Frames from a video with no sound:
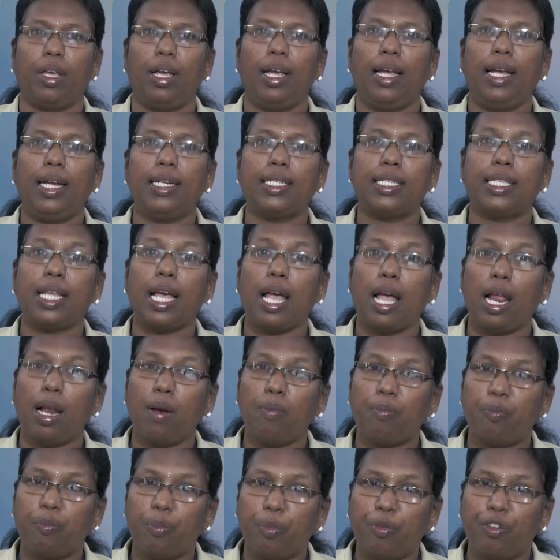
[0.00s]
It's
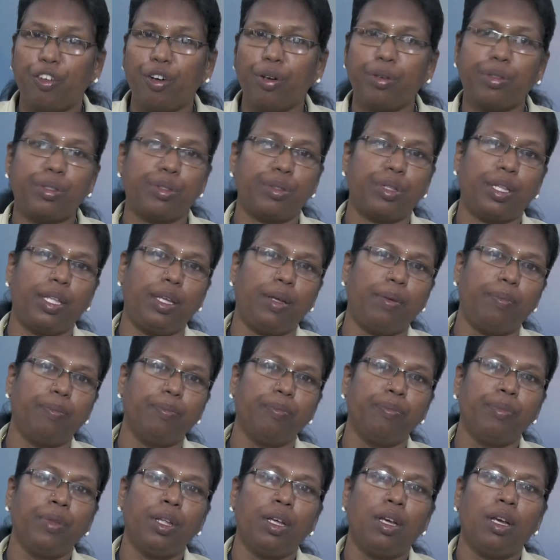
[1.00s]
helpful to the
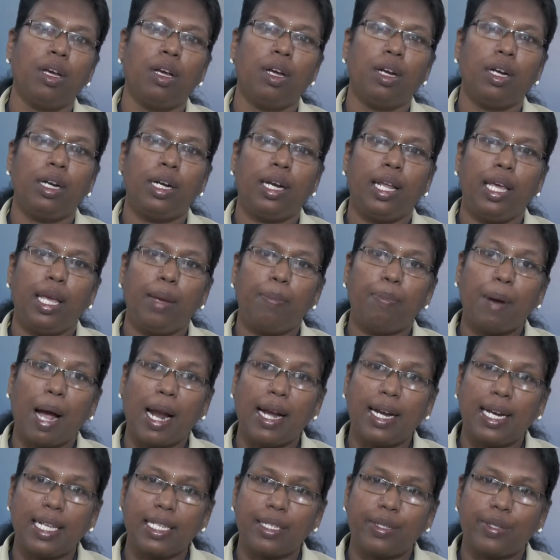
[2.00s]
deep
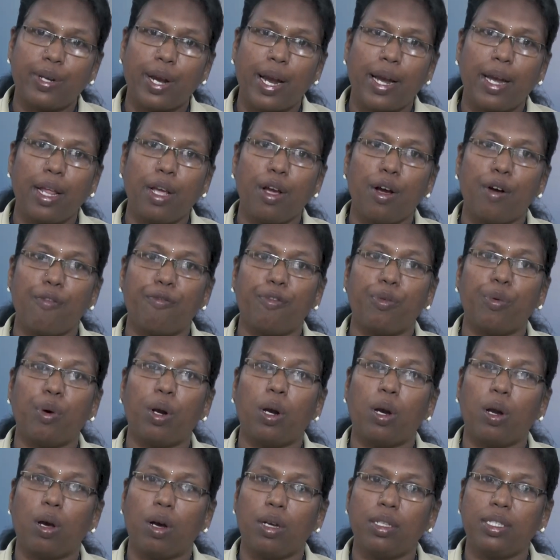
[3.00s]
understanding of
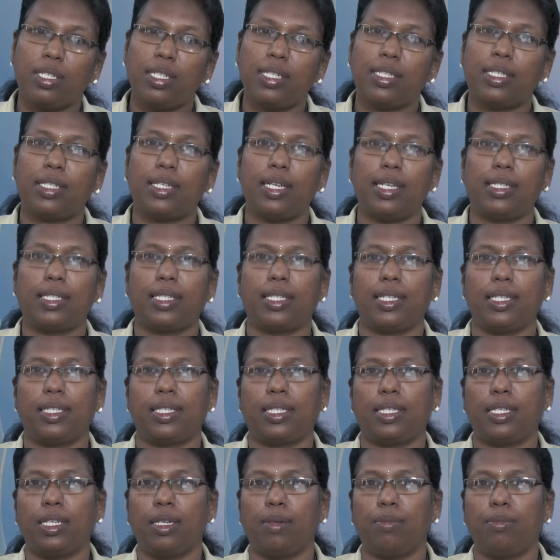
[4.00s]
your logistics
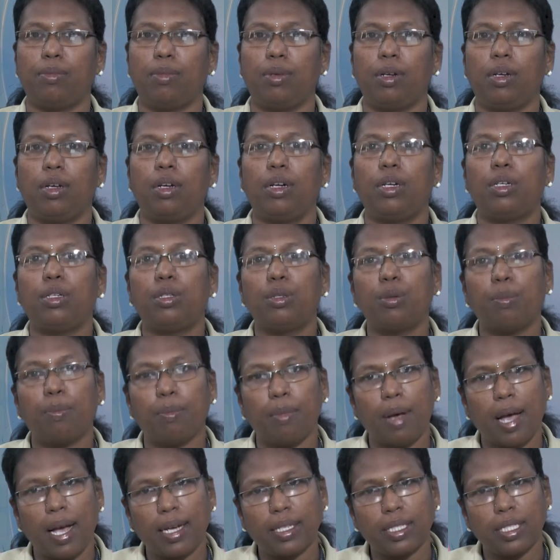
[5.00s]
system to
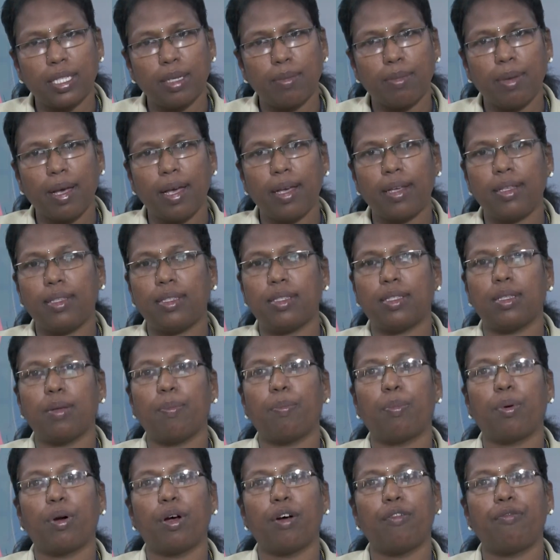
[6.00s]

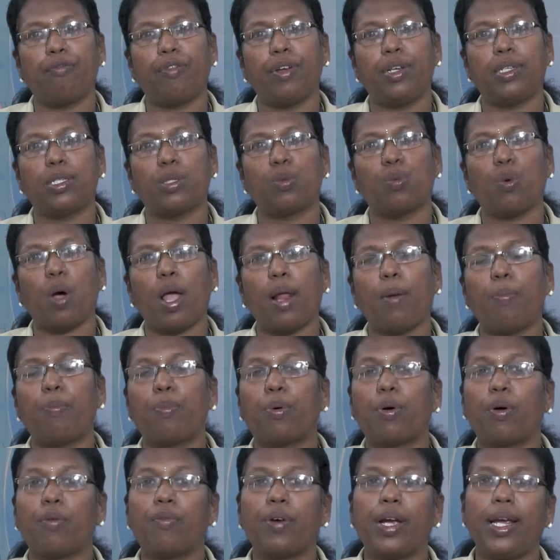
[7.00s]
maximize profits while
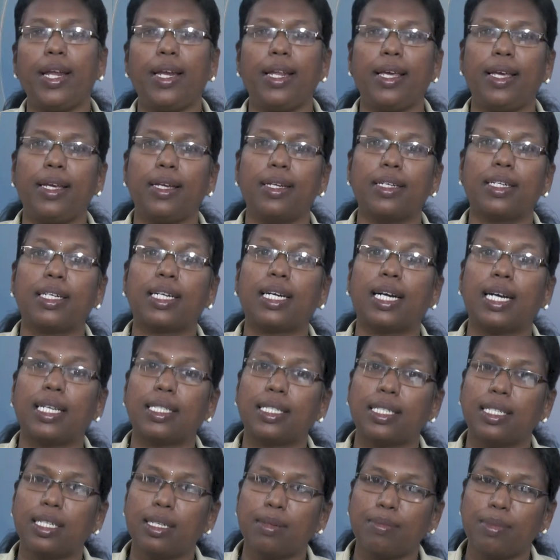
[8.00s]
providing
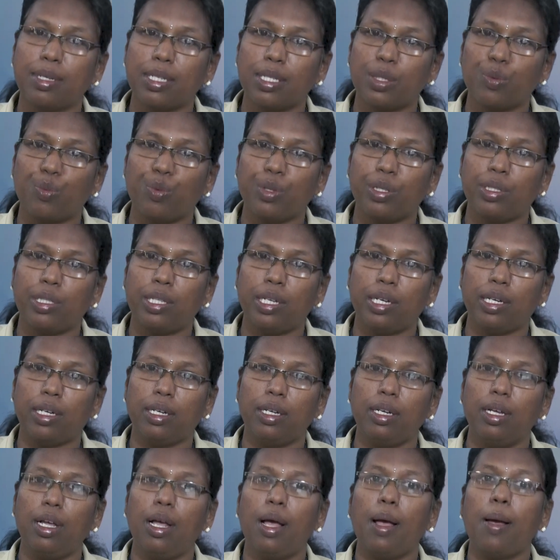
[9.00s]
customers with
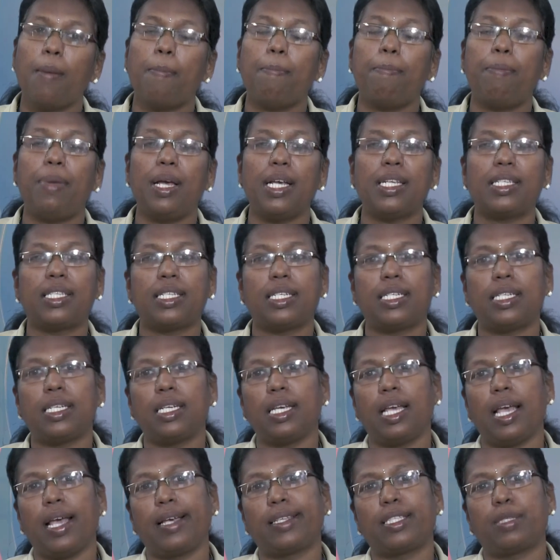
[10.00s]
the best
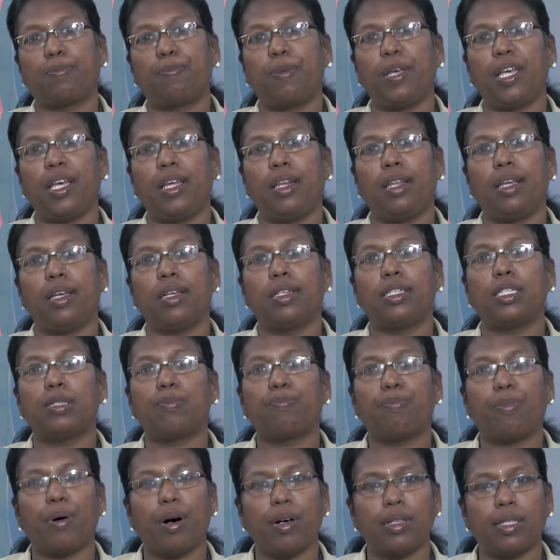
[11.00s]

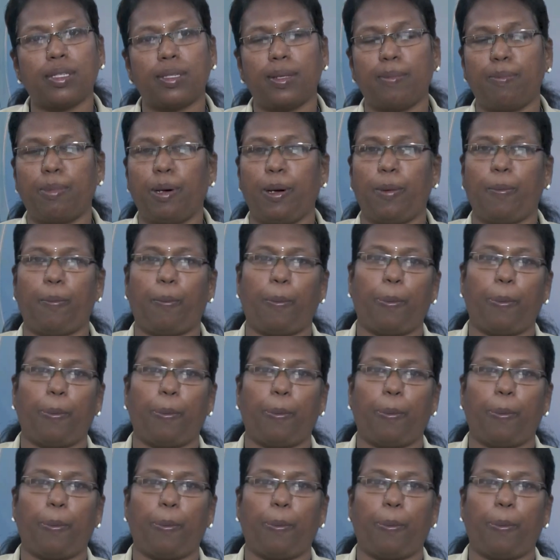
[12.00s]
experience possible.